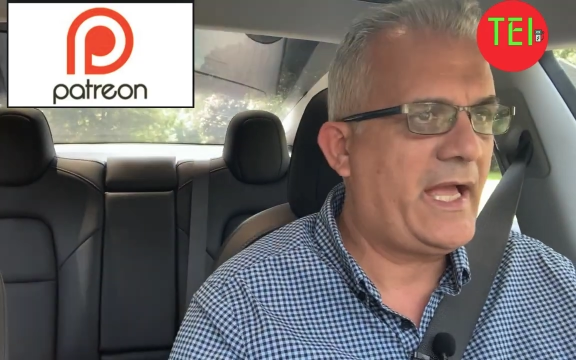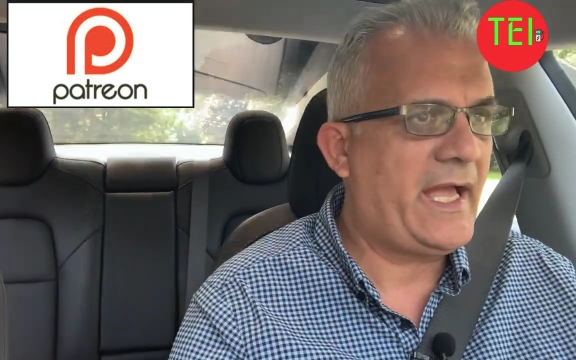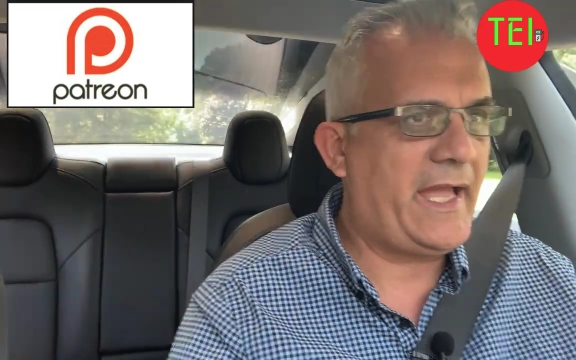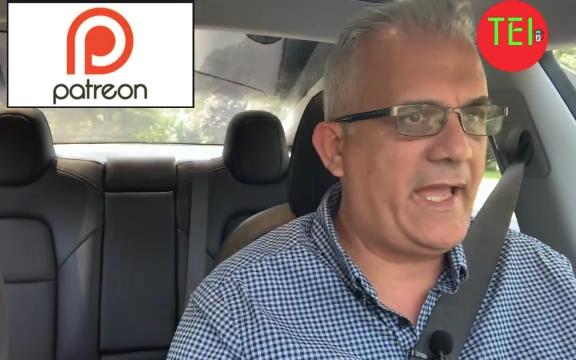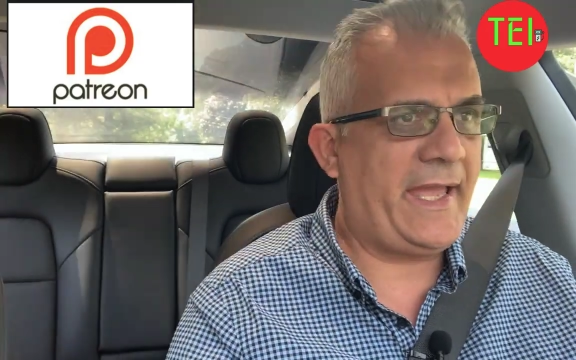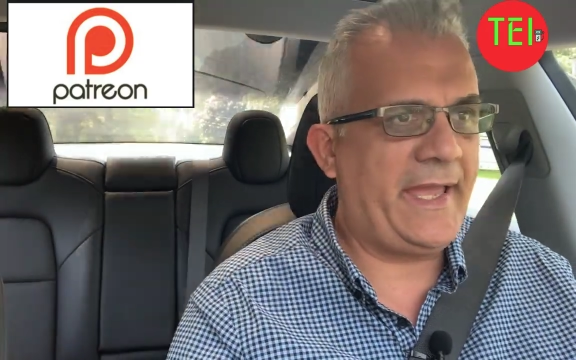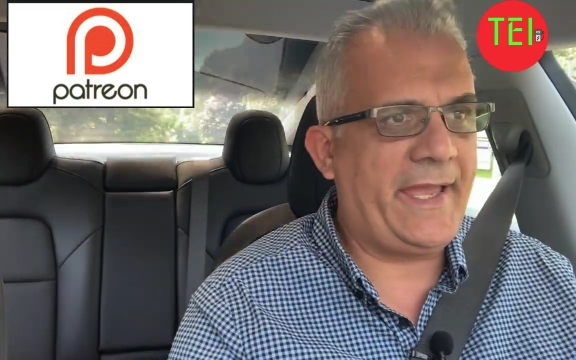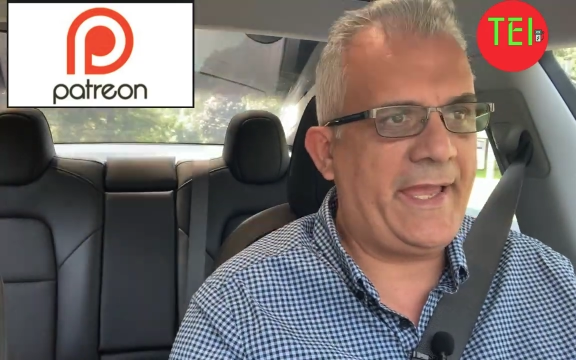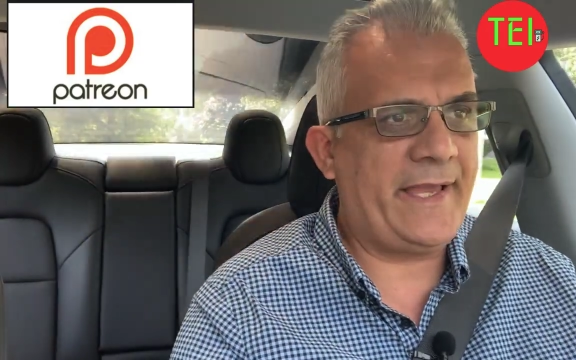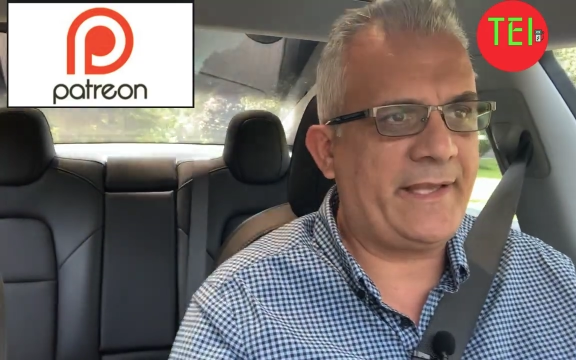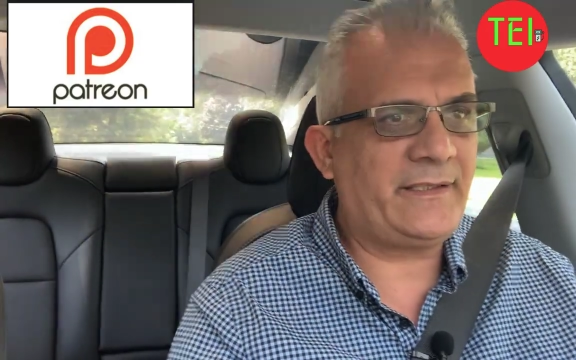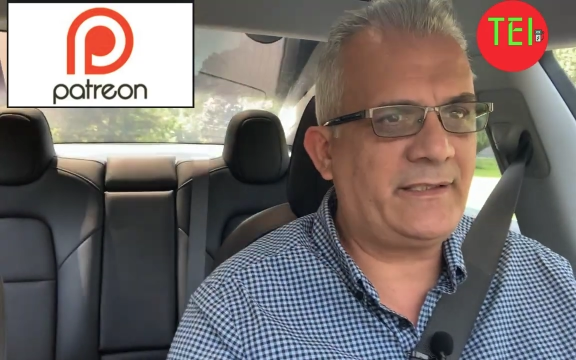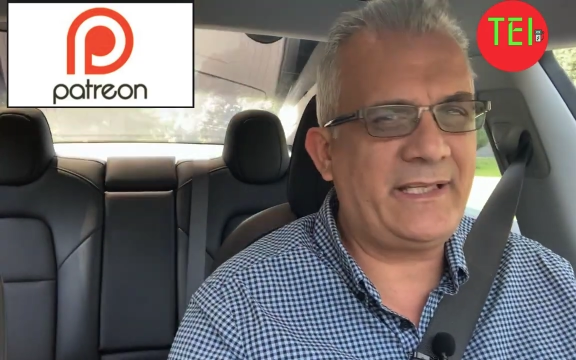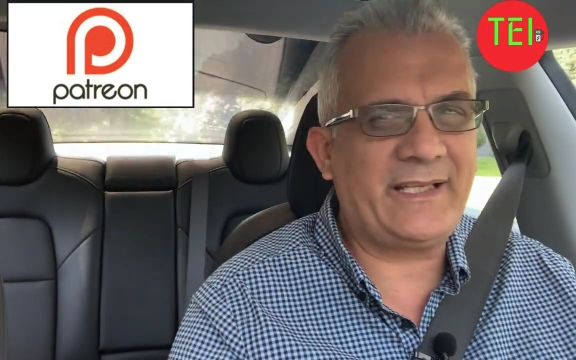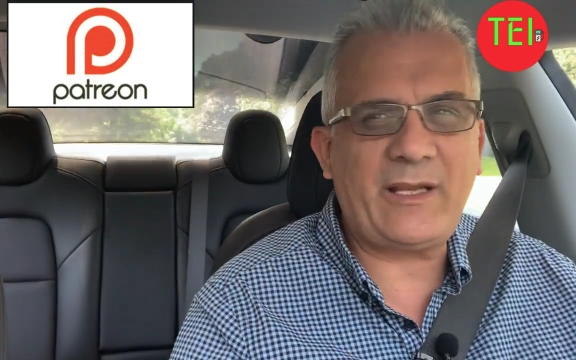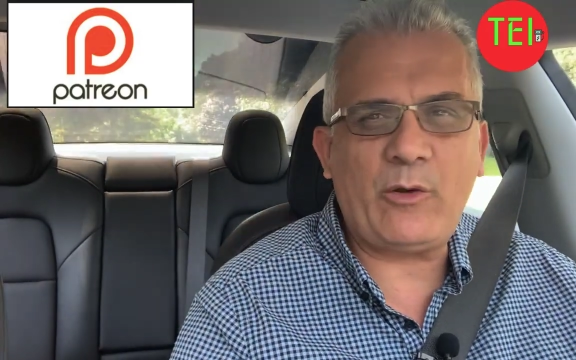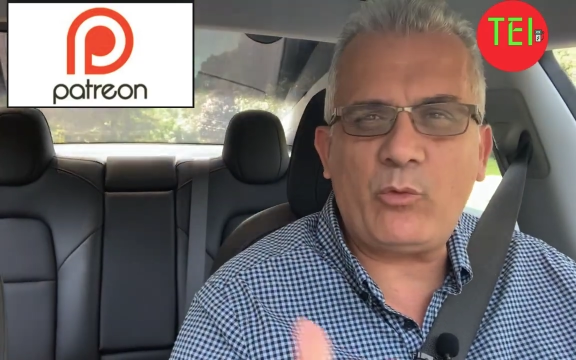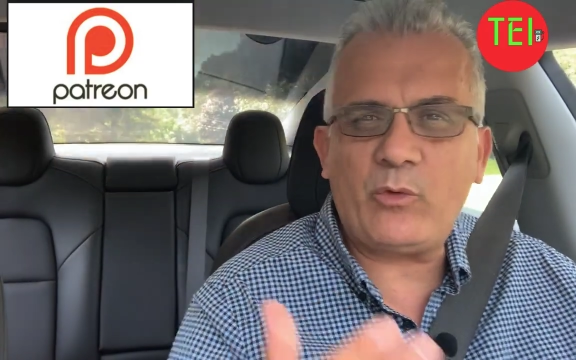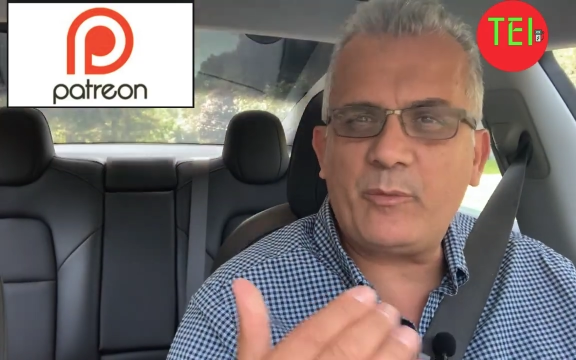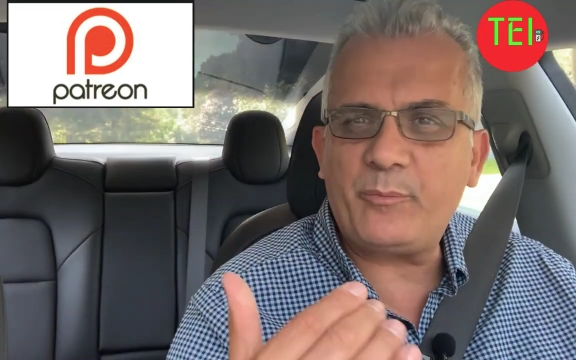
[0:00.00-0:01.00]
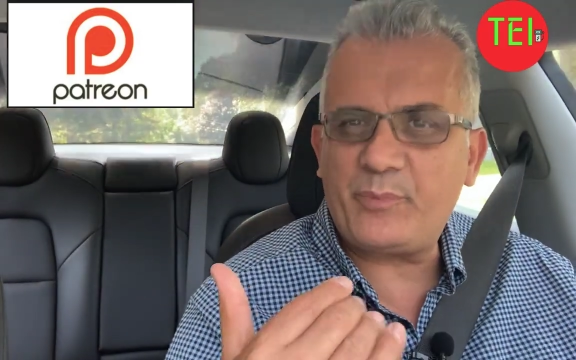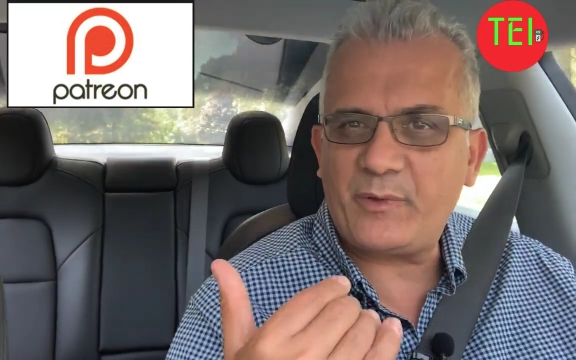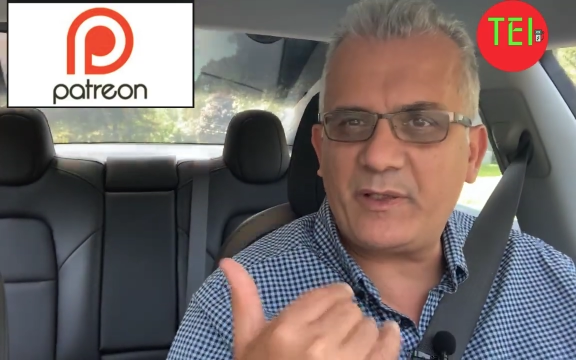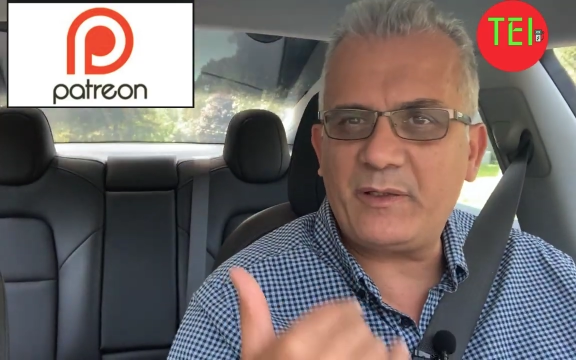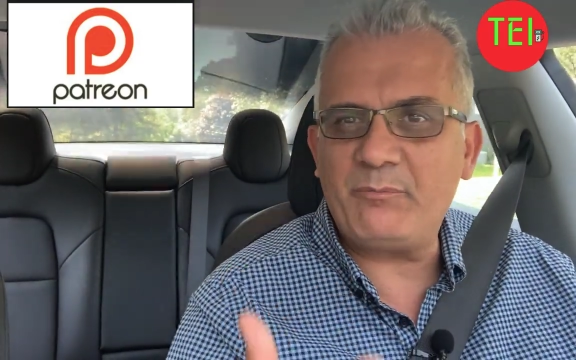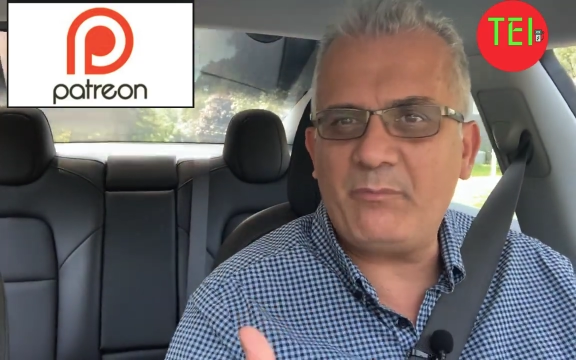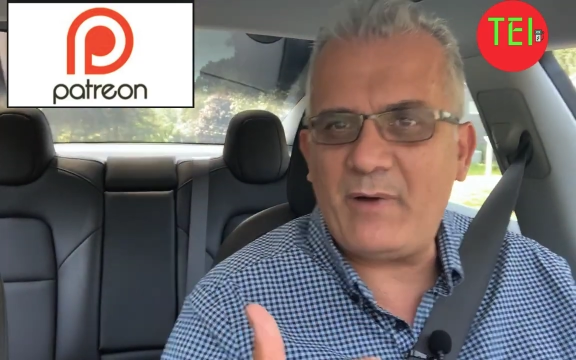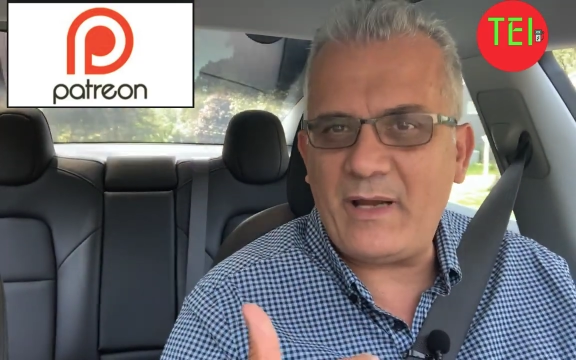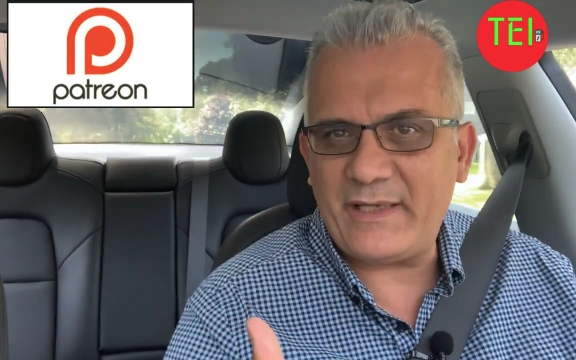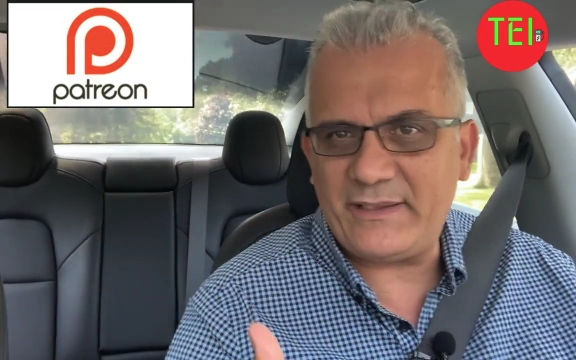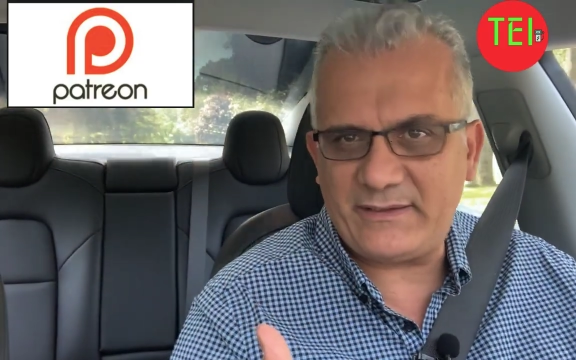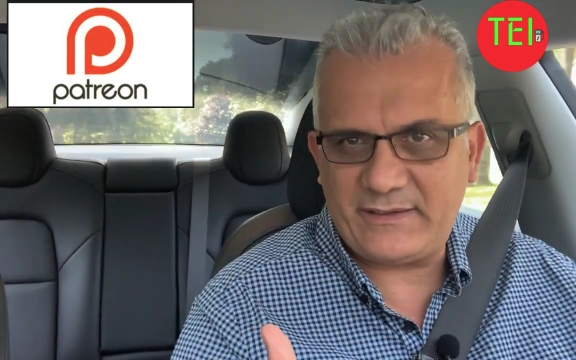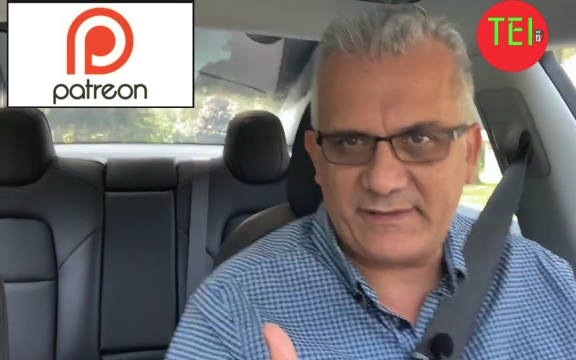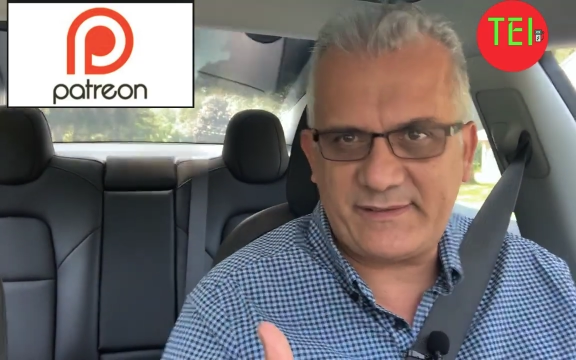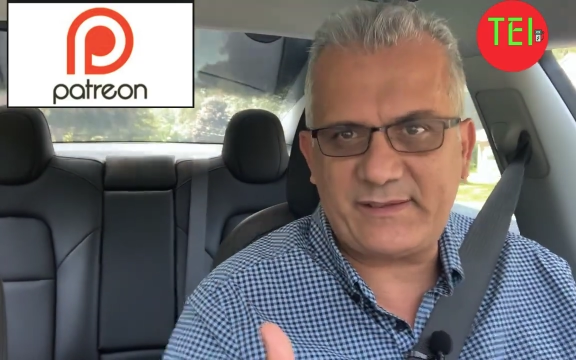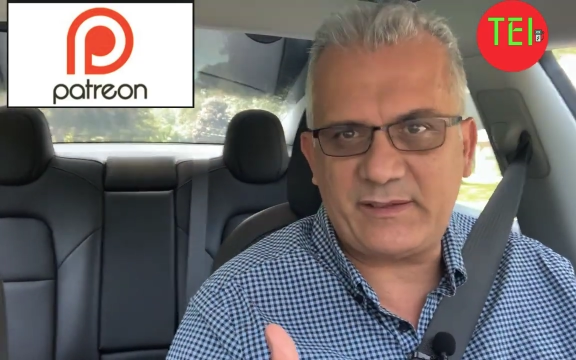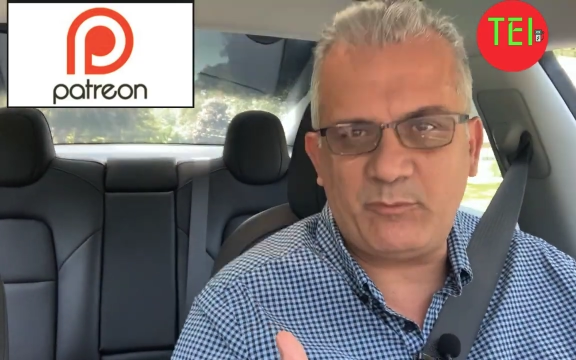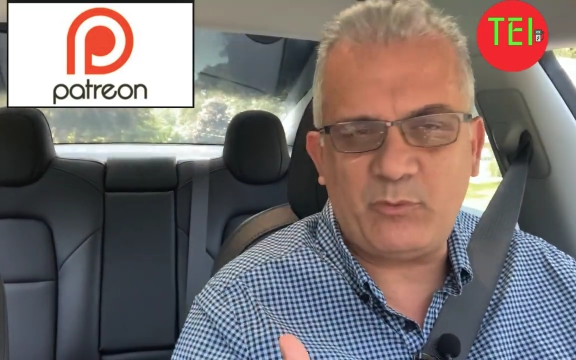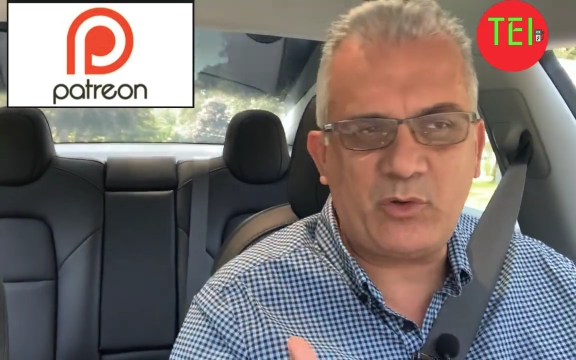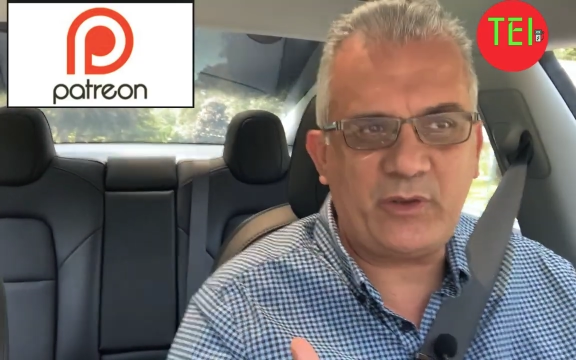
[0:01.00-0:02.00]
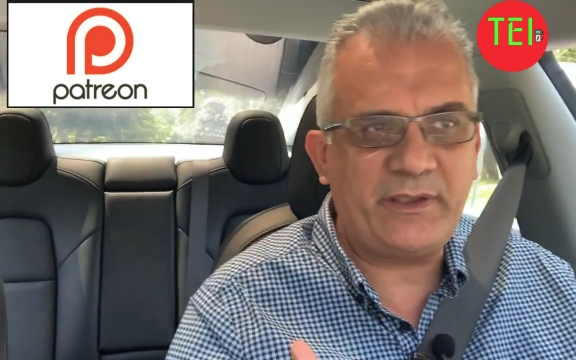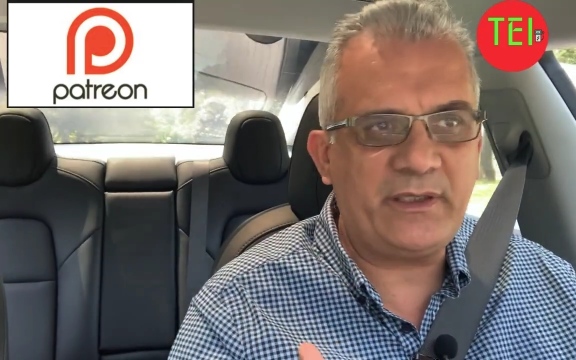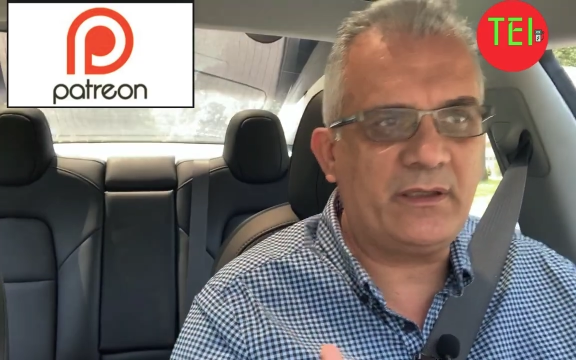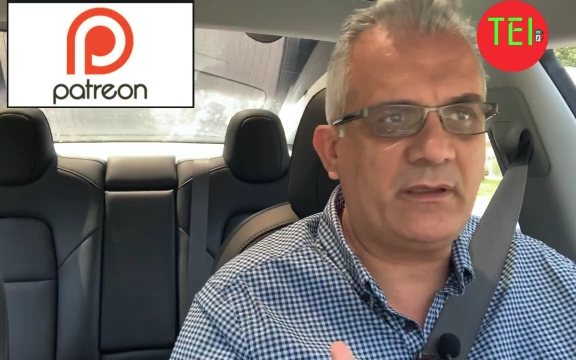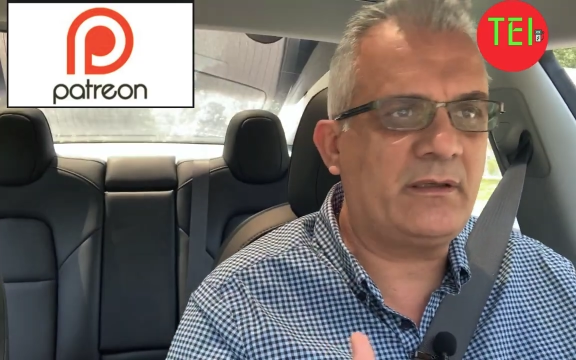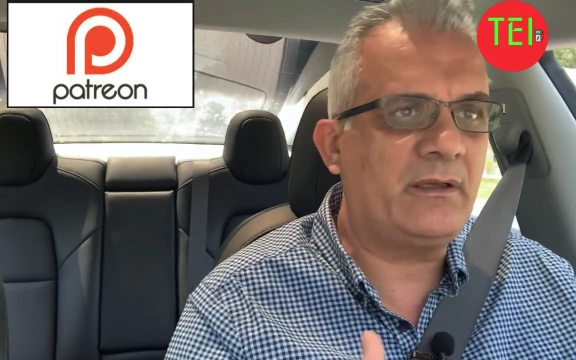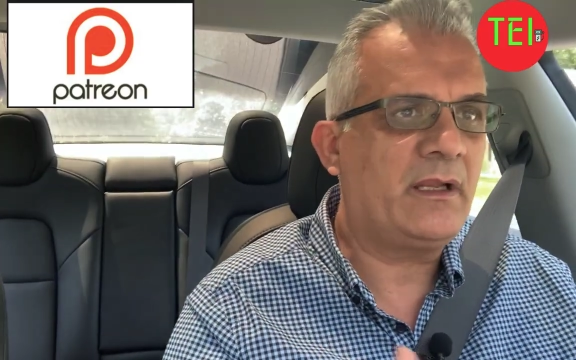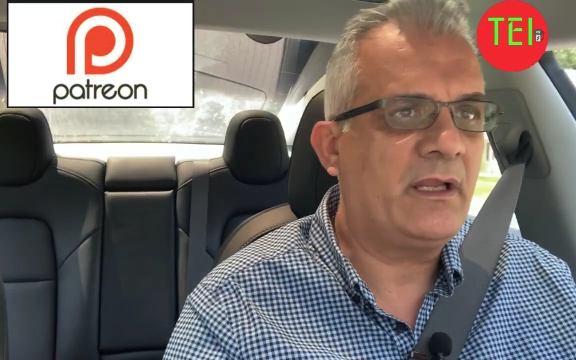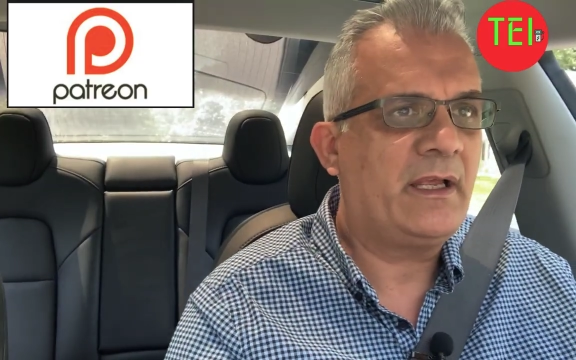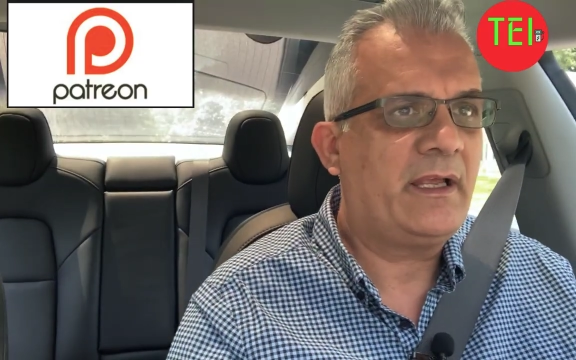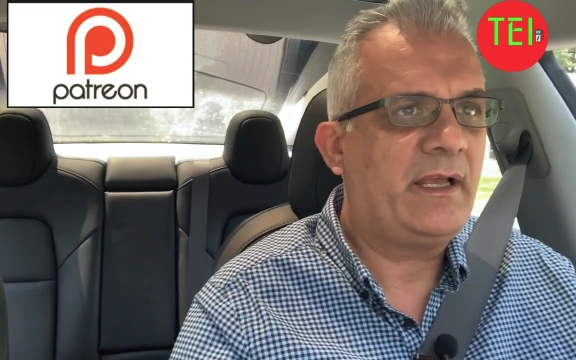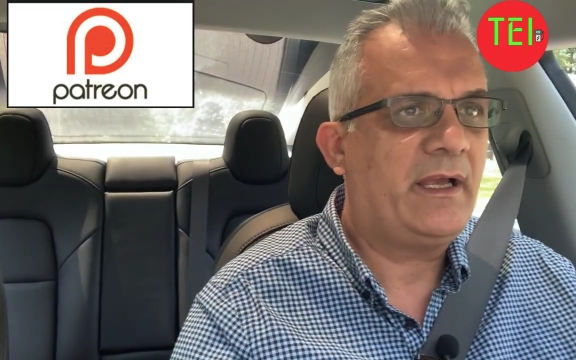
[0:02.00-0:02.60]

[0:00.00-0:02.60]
And then I want to bring my testimonial